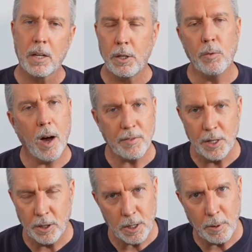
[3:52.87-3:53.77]
You've
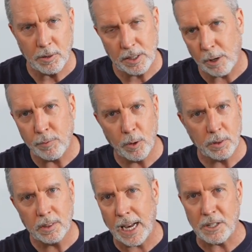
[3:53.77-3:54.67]
often heard about cell
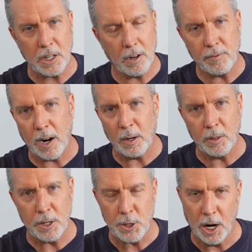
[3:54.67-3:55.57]
phones catching on fire
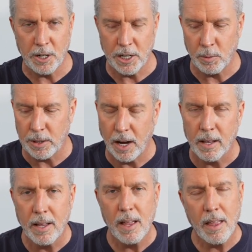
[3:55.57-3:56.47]
when they're charging and whatnot.